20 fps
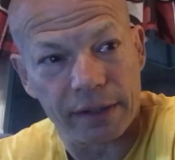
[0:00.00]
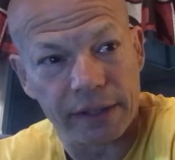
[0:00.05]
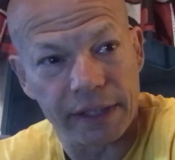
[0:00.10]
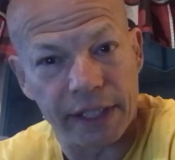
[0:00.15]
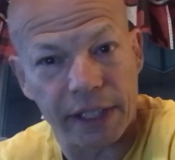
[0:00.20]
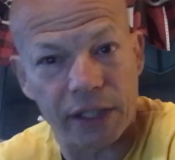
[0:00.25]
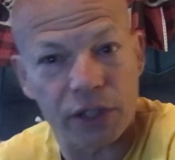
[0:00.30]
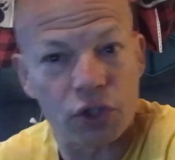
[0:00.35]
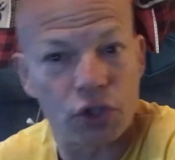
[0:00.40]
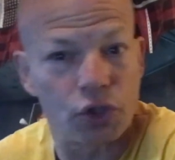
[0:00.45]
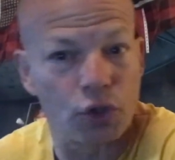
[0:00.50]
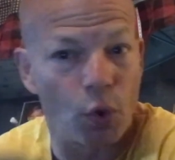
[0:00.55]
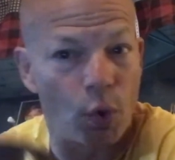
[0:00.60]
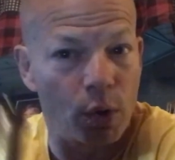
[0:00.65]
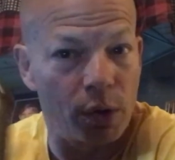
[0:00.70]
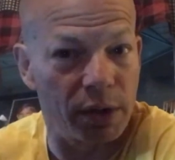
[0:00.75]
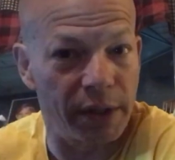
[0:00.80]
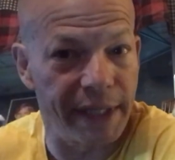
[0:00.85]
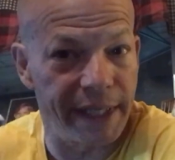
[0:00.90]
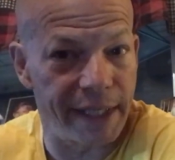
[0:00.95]

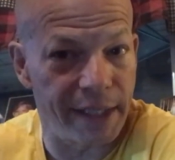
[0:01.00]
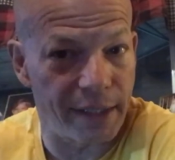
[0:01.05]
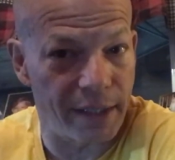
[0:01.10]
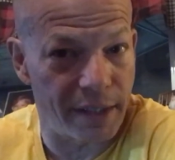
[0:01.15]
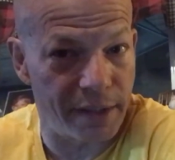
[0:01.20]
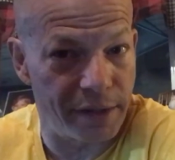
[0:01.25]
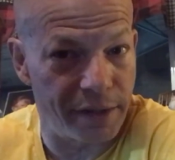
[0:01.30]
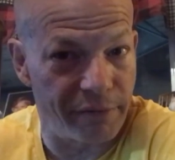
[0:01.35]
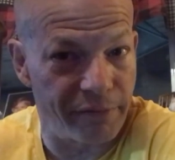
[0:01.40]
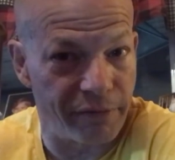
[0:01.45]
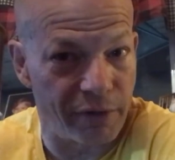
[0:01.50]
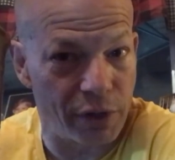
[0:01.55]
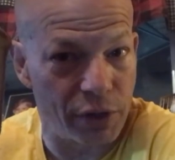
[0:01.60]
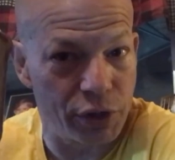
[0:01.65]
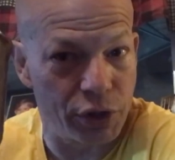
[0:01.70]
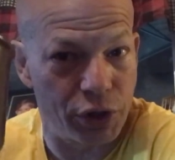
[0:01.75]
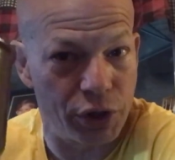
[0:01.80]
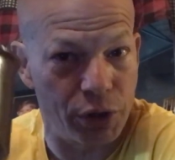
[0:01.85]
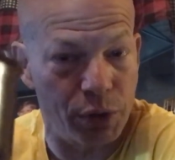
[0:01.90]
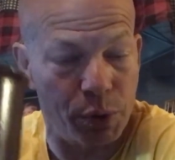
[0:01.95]
extolling the
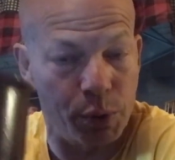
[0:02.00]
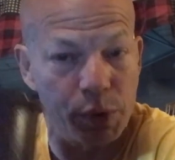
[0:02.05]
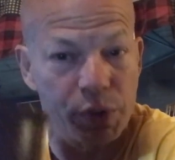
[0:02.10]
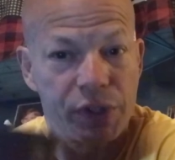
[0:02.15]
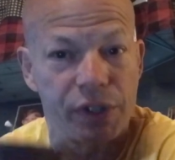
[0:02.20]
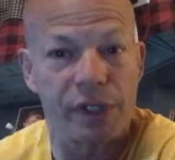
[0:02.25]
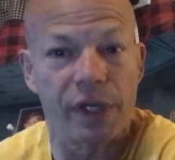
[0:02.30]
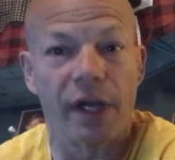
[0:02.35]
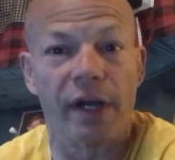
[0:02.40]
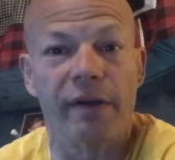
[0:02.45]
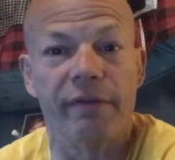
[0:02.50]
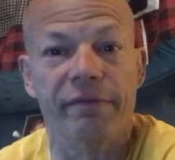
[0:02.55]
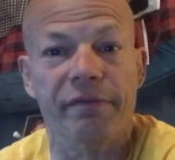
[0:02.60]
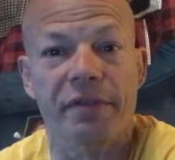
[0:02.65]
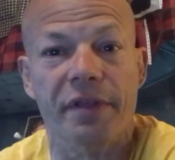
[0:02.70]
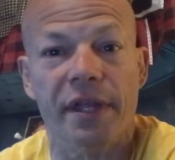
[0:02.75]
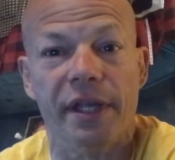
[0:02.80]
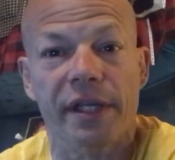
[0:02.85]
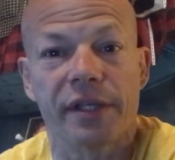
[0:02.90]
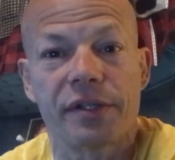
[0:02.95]
virtues of
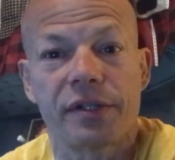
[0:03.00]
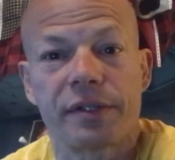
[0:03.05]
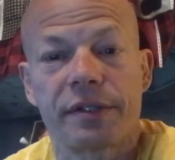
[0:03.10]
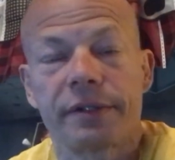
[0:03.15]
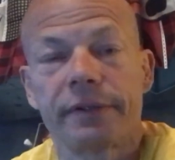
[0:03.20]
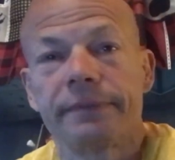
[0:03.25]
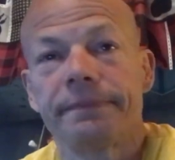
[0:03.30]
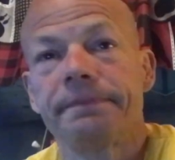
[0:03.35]
this.